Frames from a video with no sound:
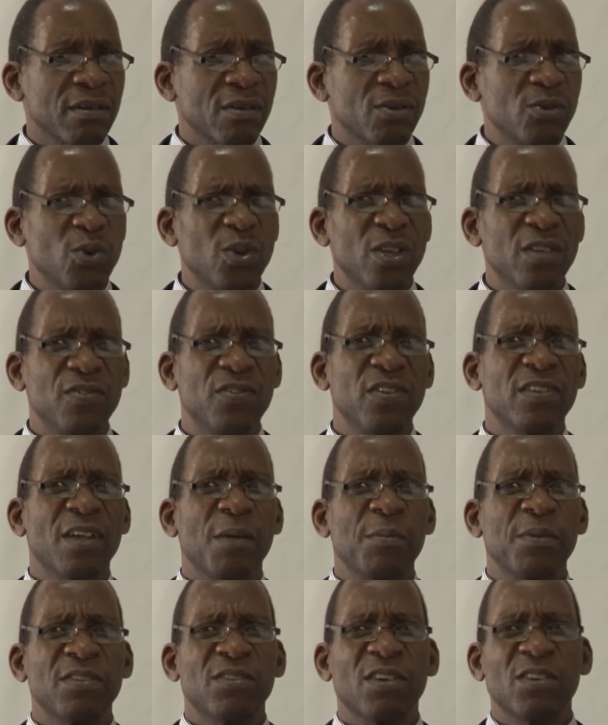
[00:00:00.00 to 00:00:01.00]
if
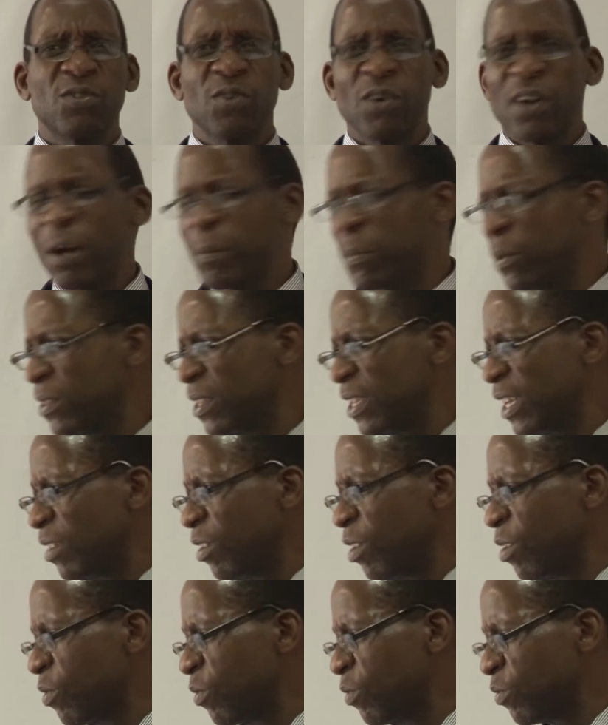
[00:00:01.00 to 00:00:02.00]
someone is talking about the
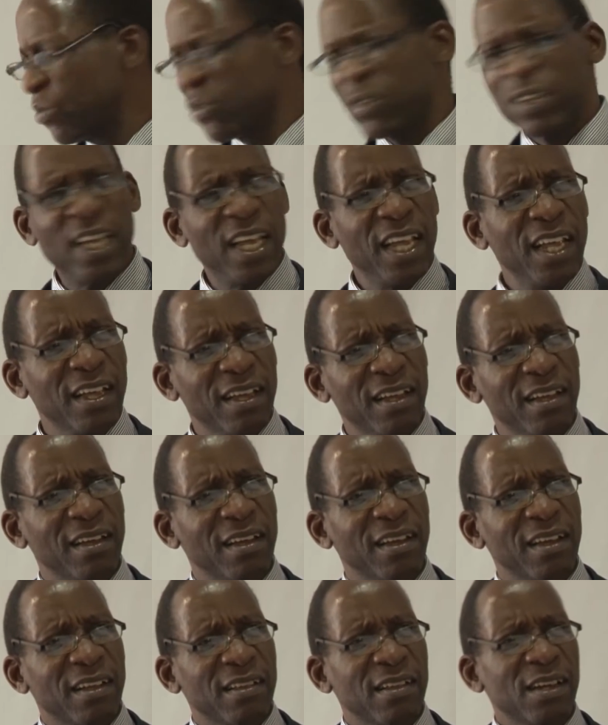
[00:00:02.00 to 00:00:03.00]
literal rule today,
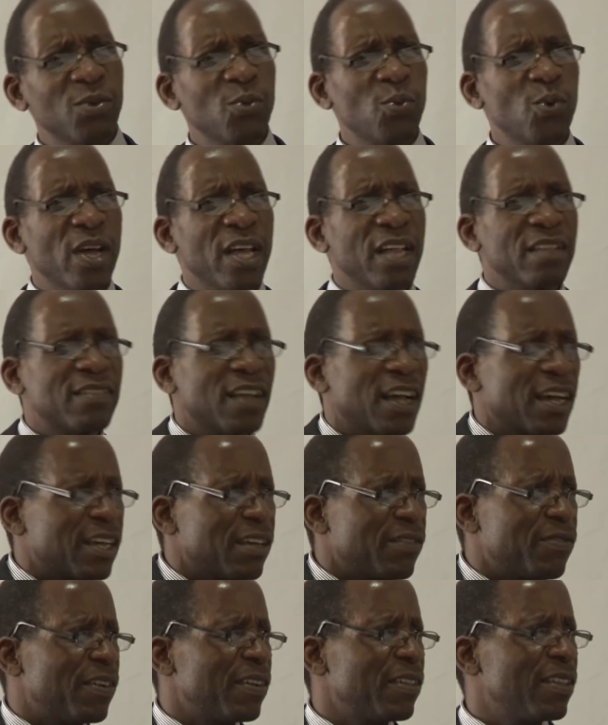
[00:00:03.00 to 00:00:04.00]
that words are
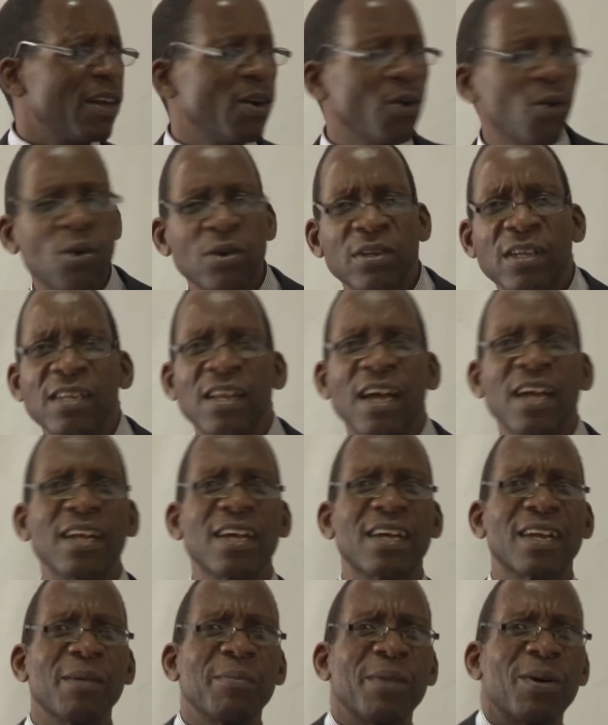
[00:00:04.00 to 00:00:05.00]
given their ordinary
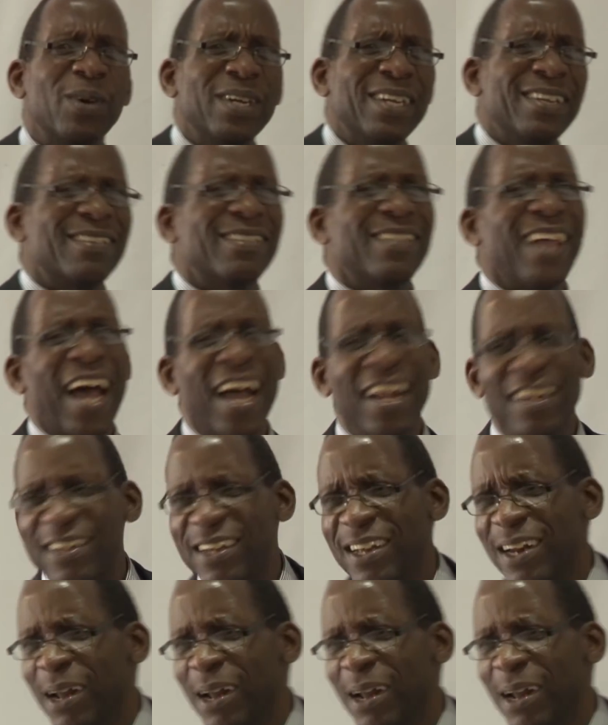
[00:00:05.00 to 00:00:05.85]
grammar. What is that?